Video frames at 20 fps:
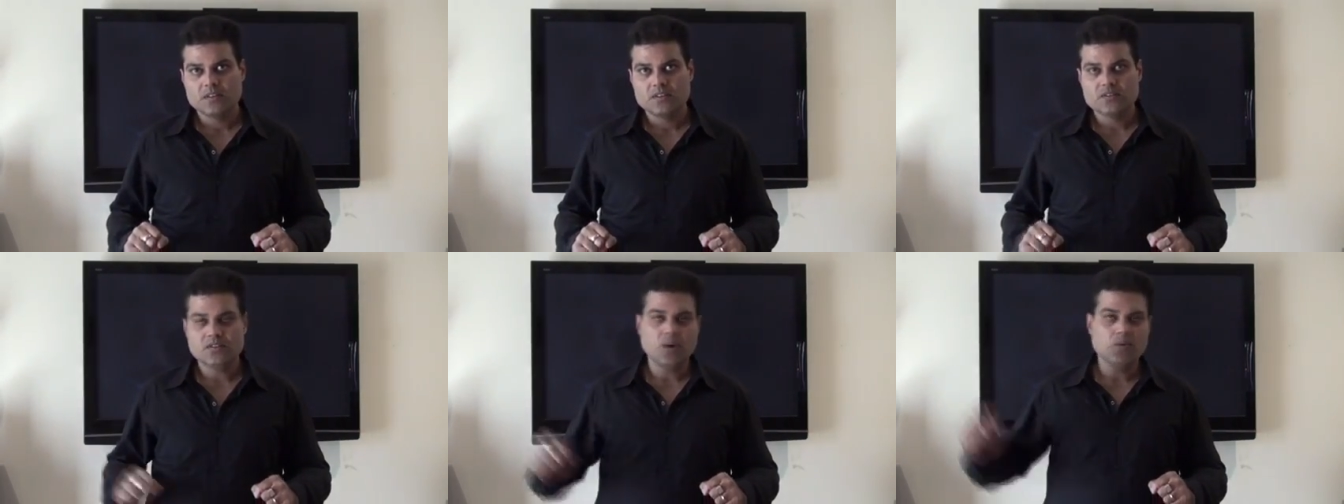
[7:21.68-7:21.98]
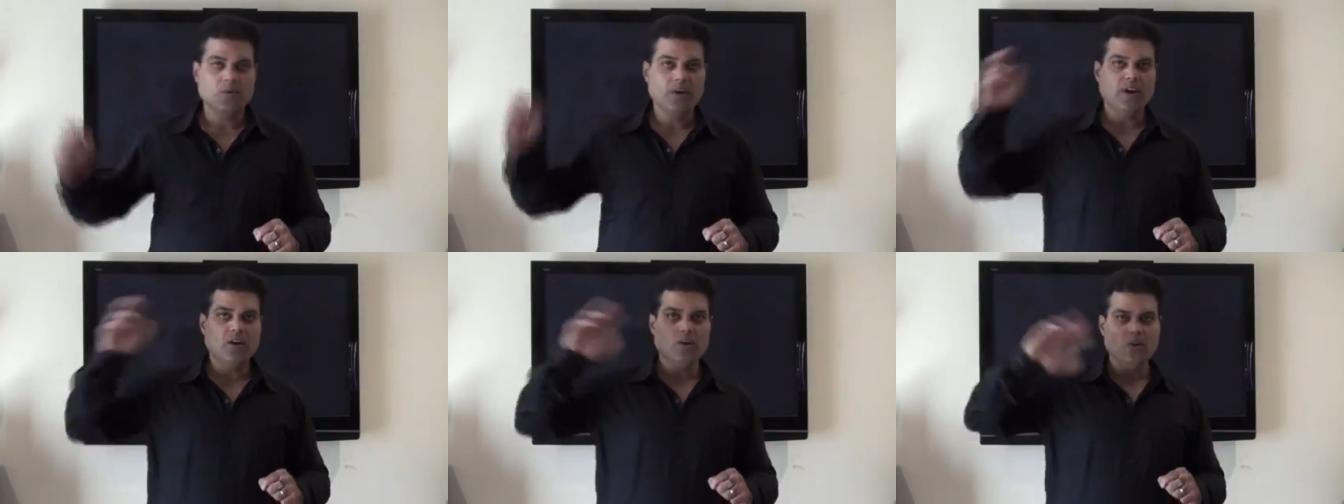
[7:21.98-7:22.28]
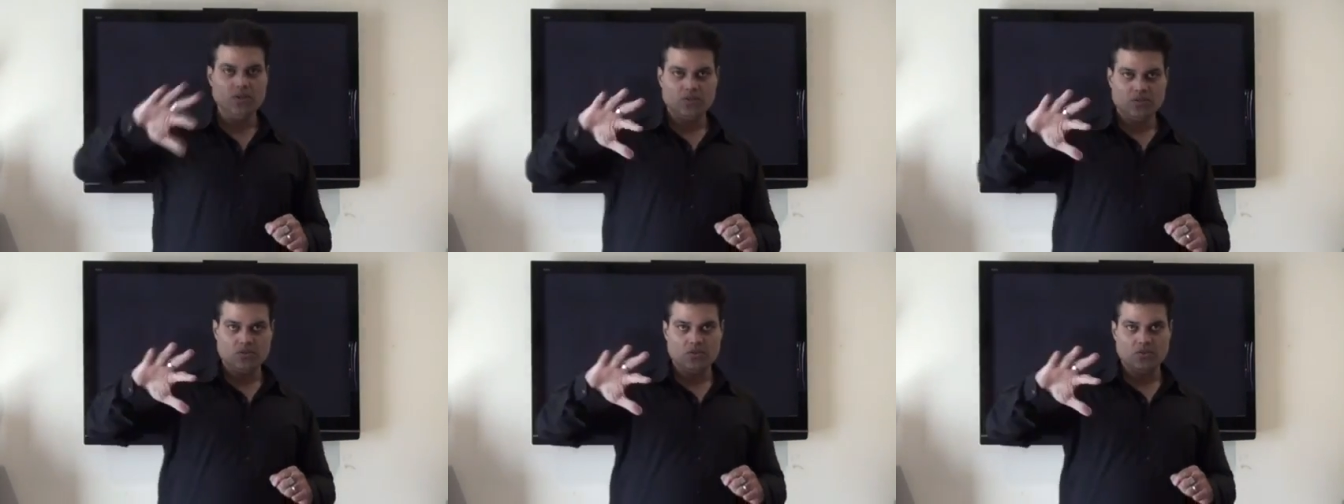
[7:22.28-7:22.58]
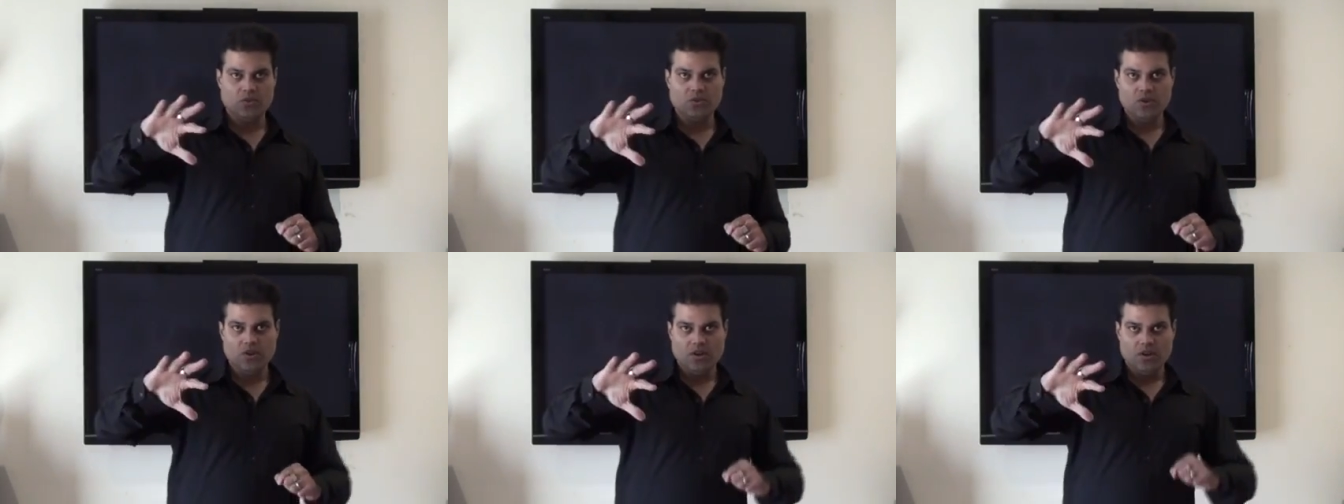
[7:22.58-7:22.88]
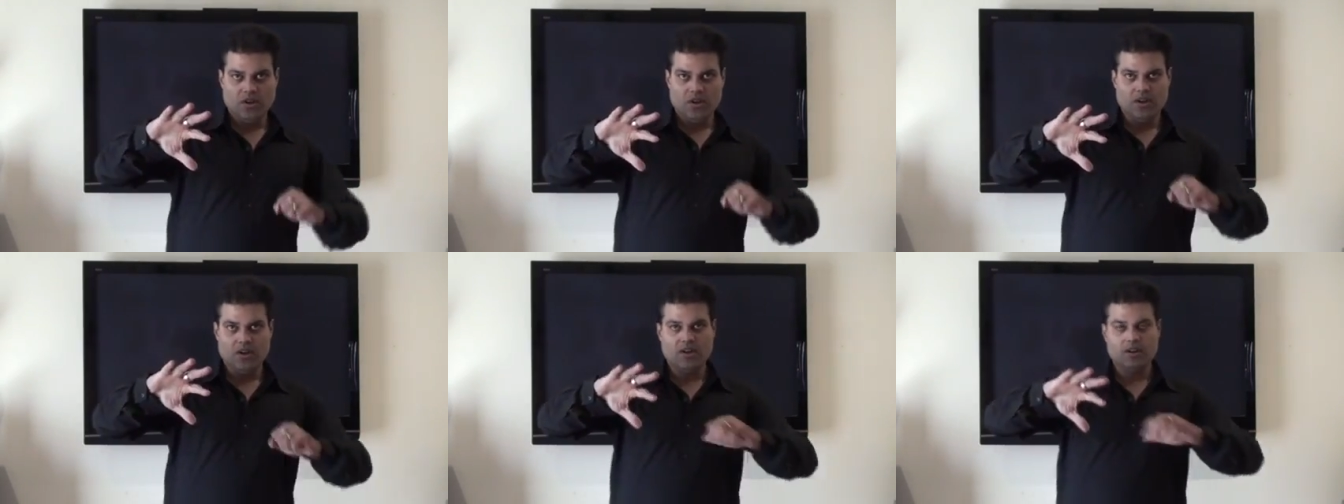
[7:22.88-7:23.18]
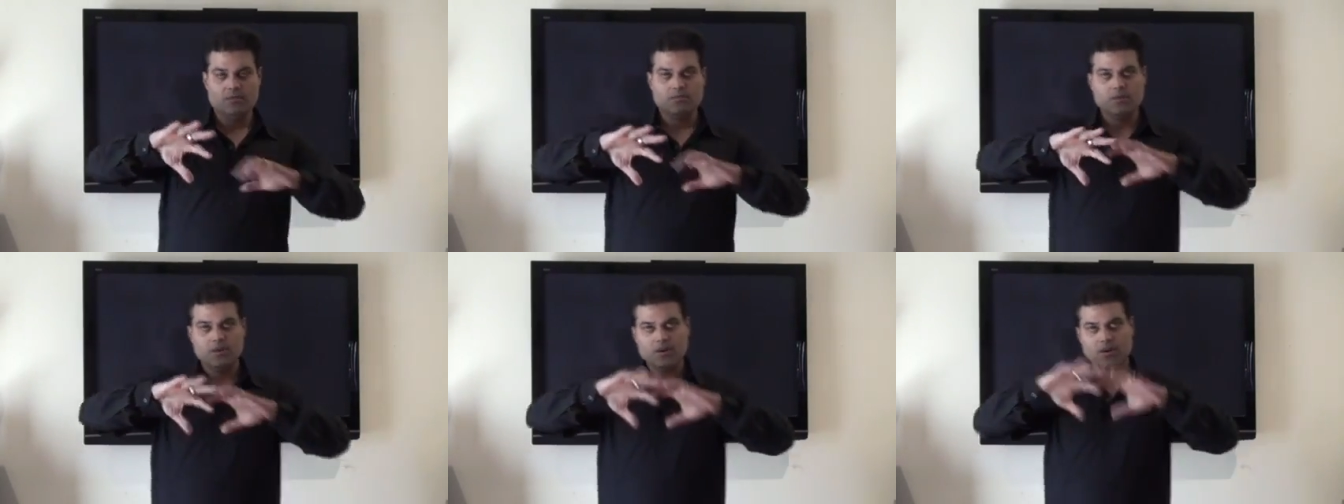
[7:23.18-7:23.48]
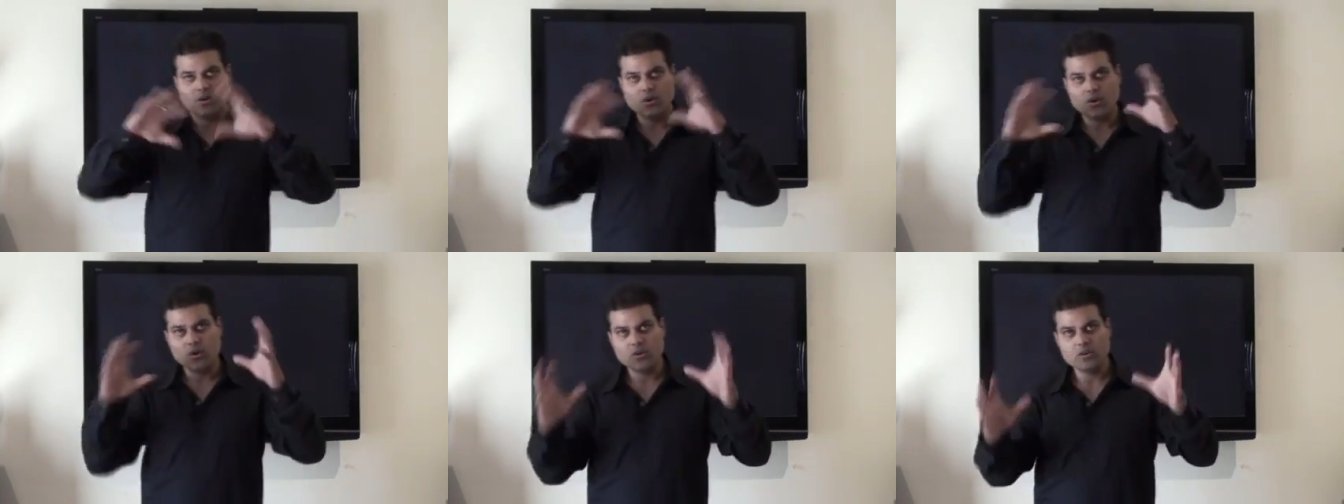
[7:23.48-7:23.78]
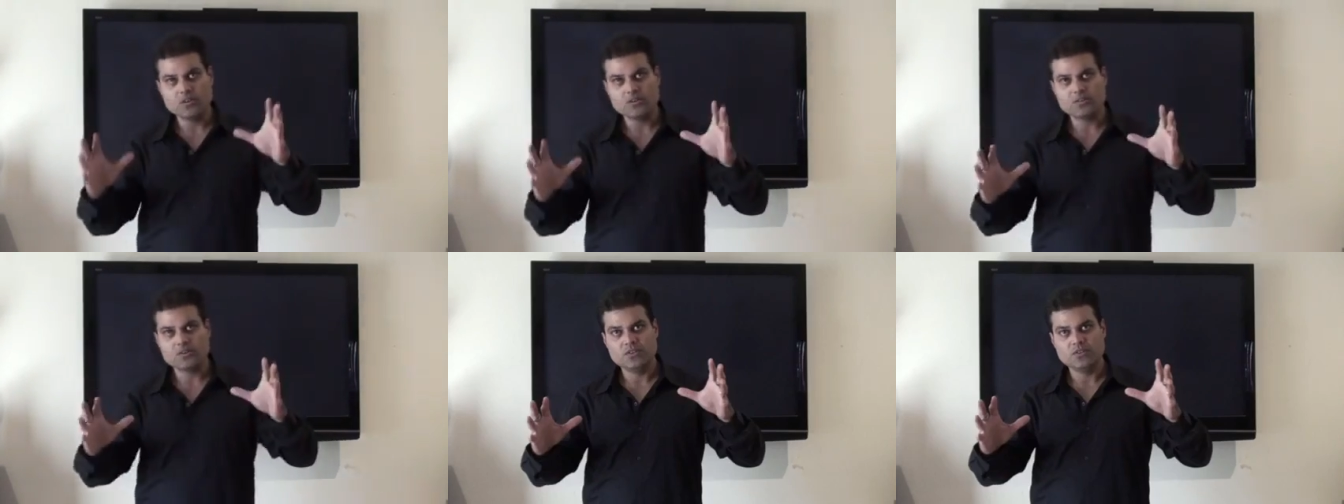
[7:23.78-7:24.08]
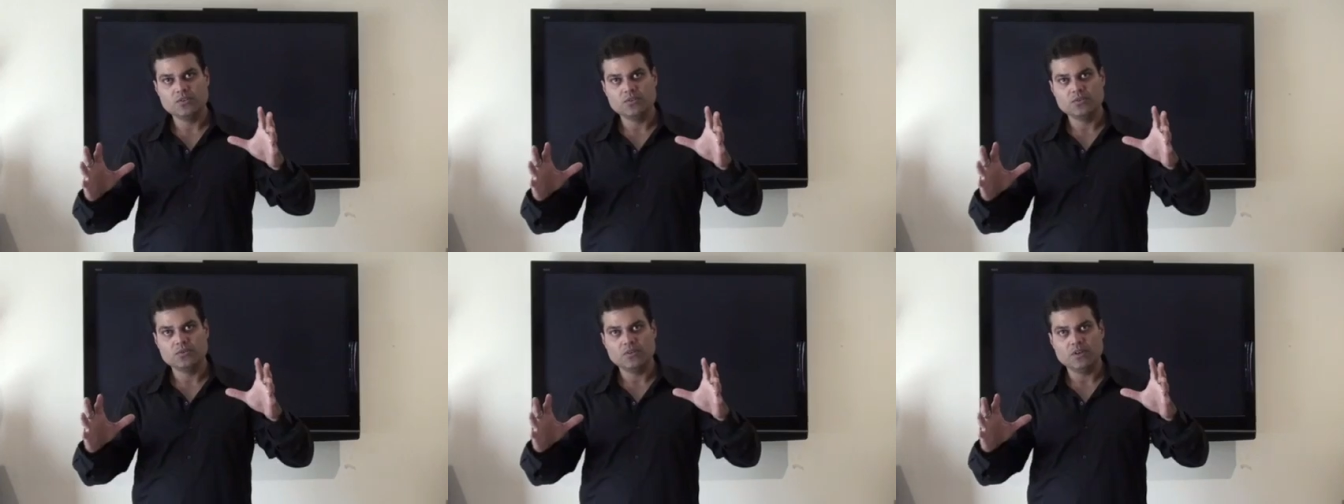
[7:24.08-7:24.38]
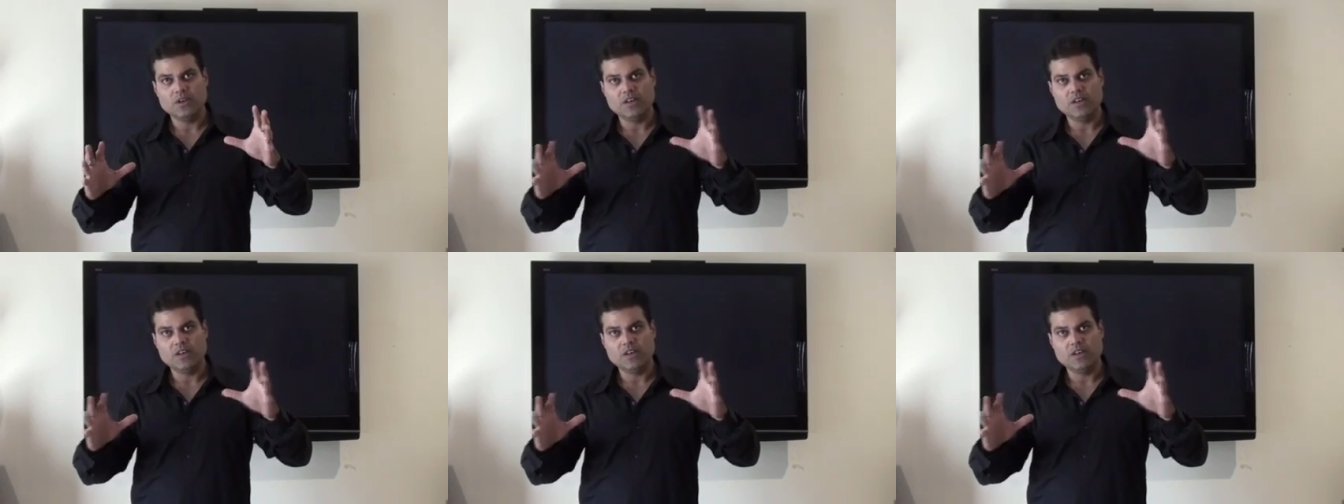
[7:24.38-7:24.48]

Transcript: So I'm going to go through a whole new,